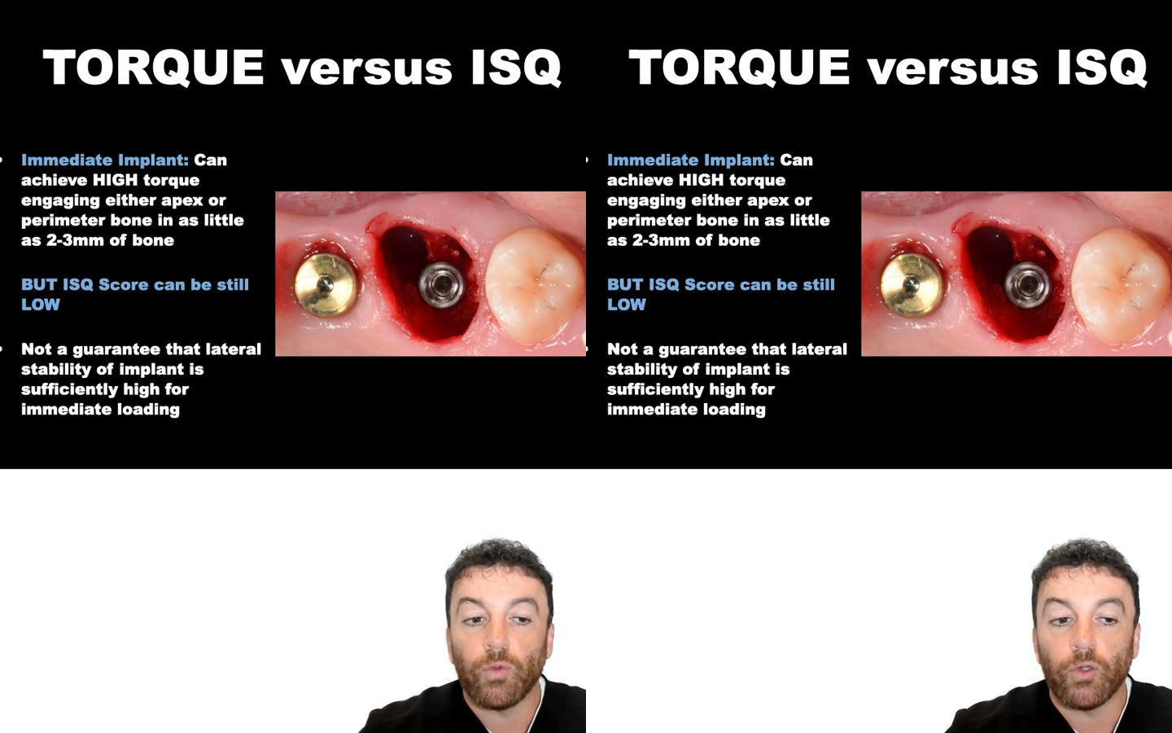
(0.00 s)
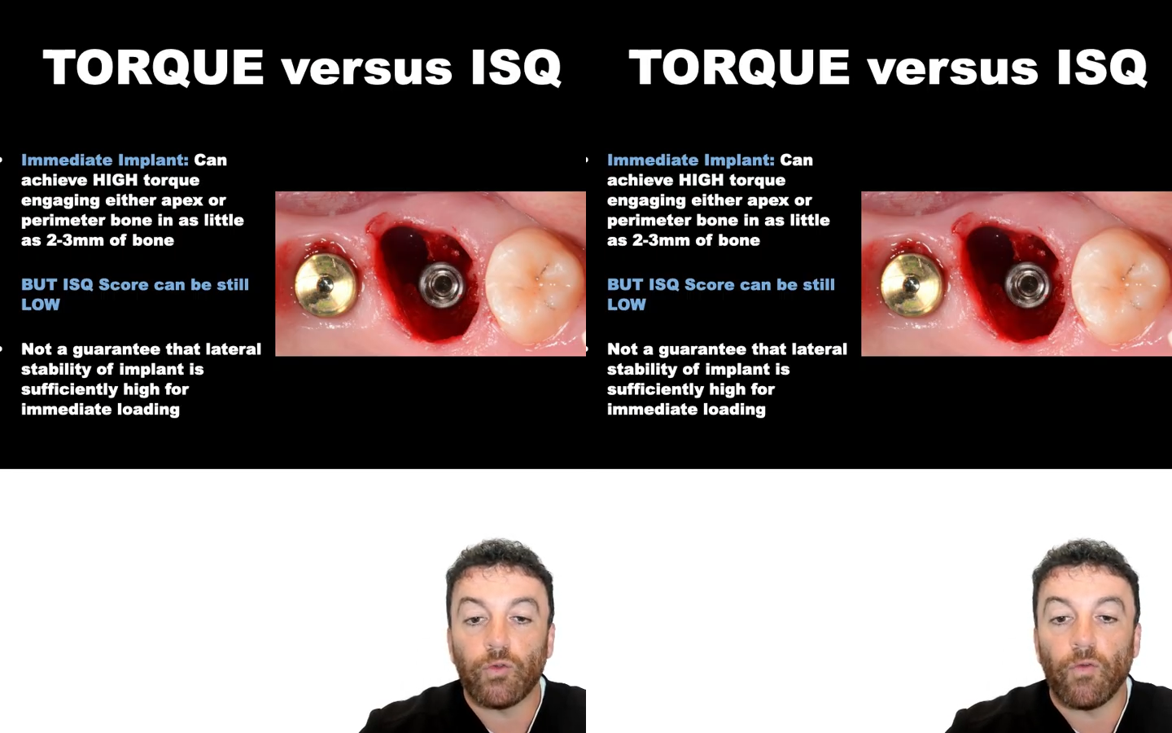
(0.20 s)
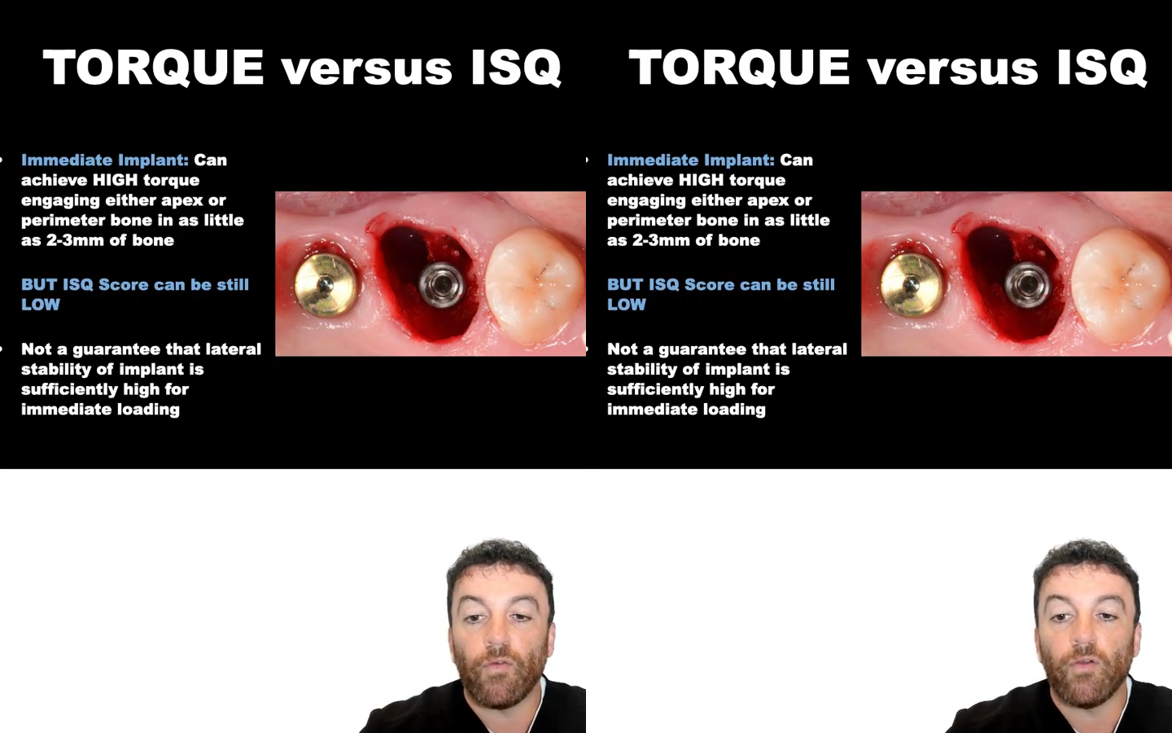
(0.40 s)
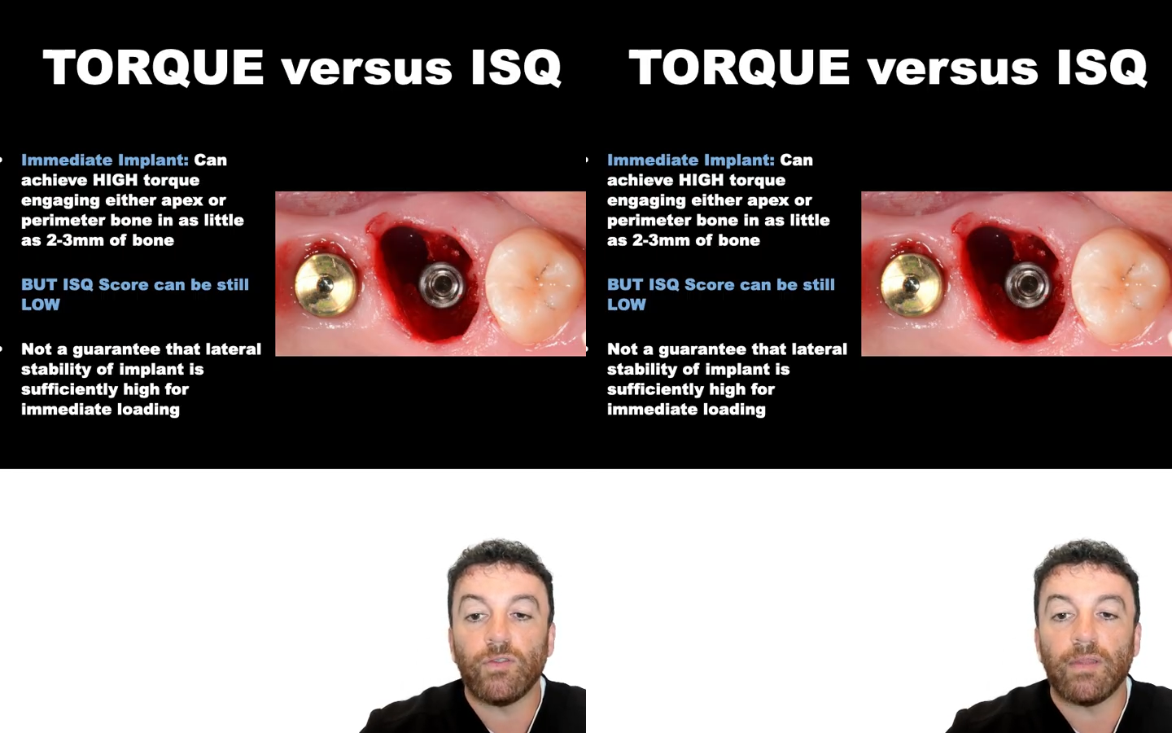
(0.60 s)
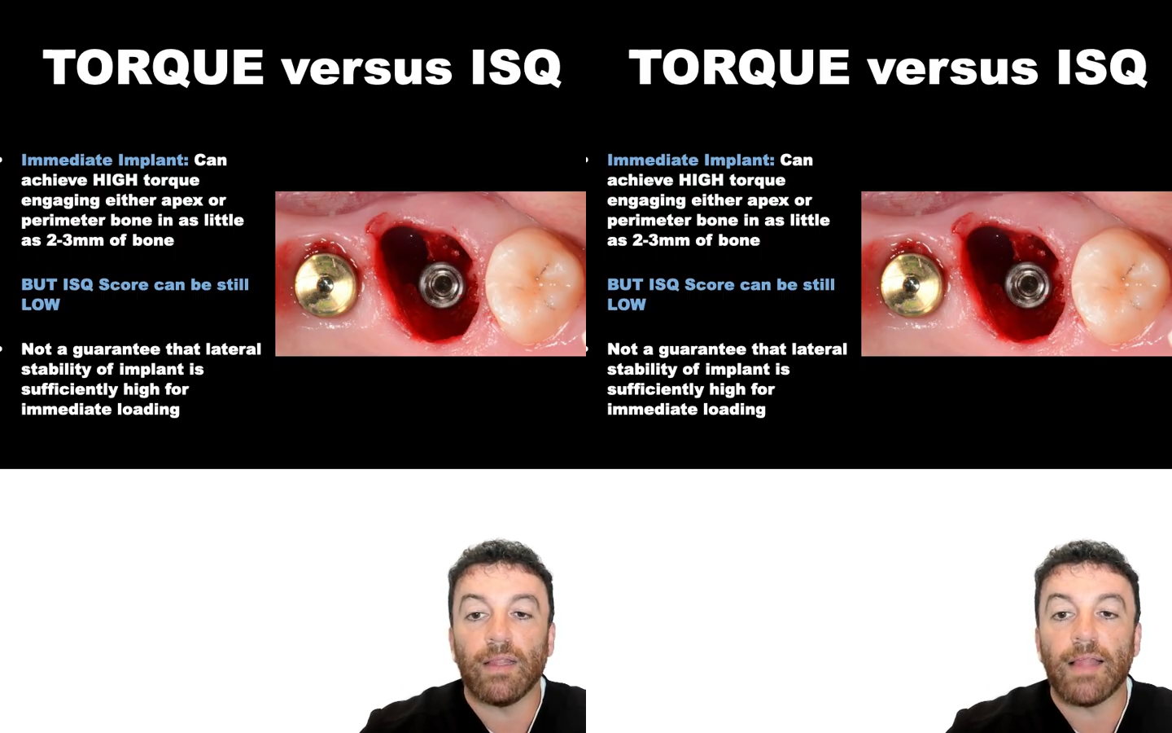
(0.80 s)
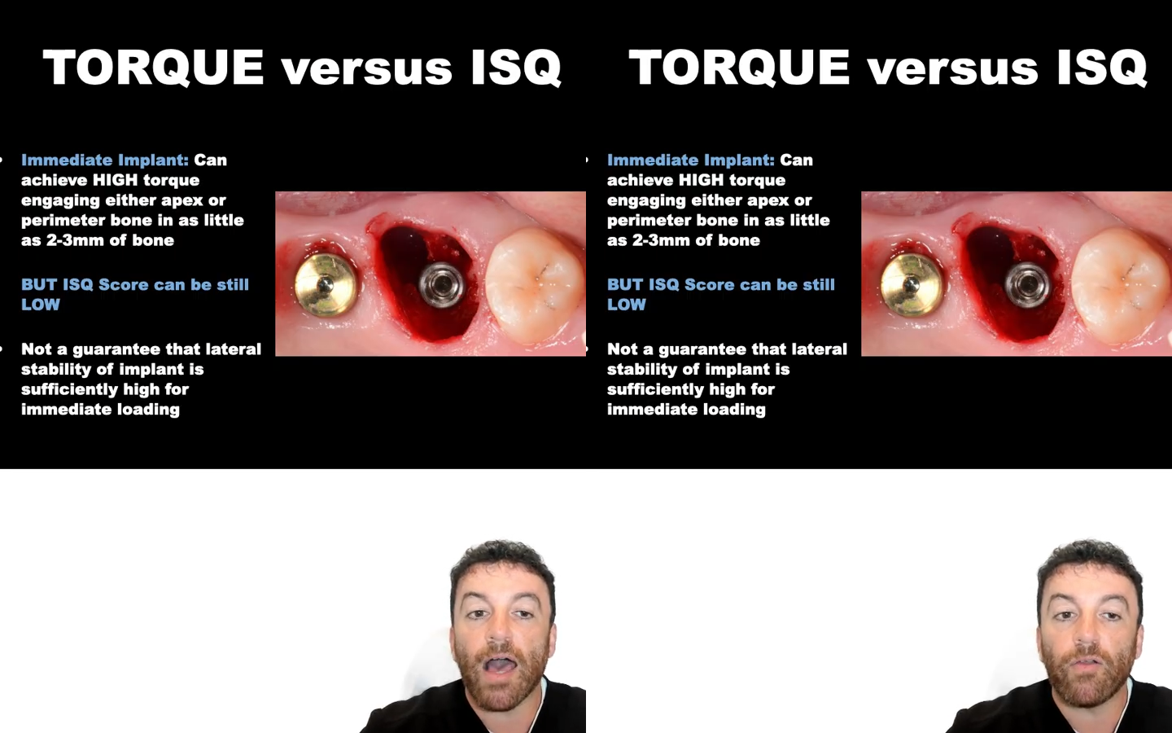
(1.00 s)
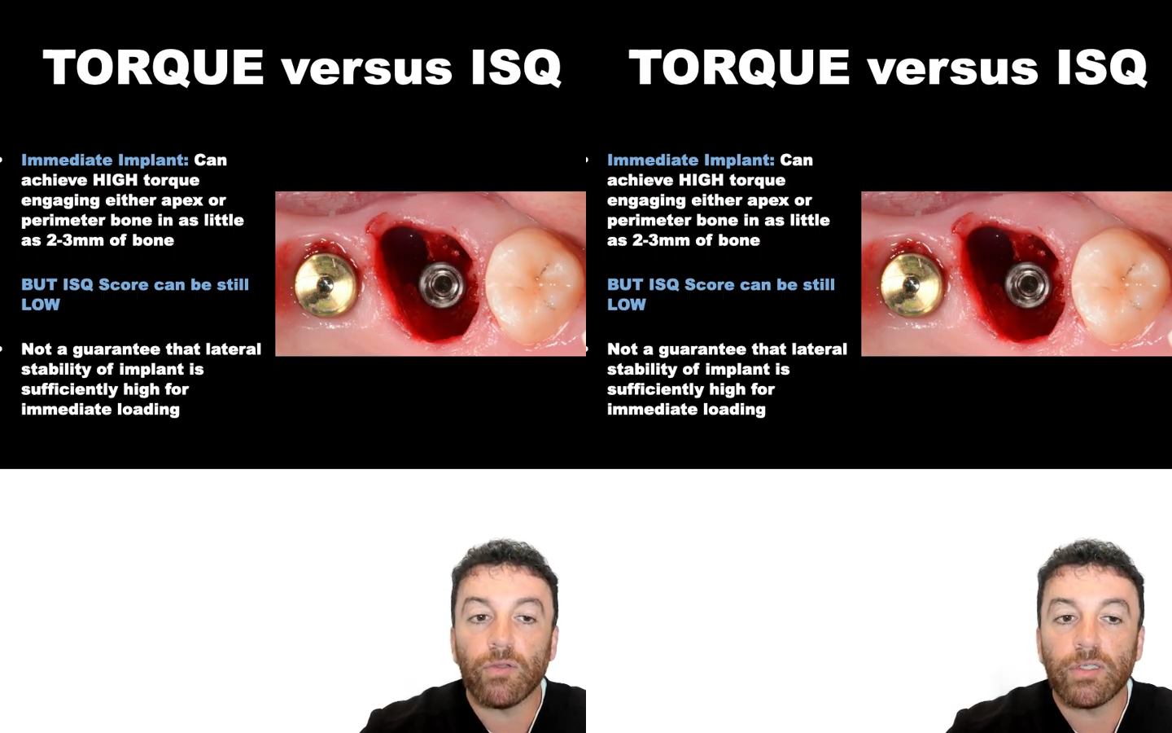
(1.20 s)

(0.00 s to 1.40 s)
which refer to the lateral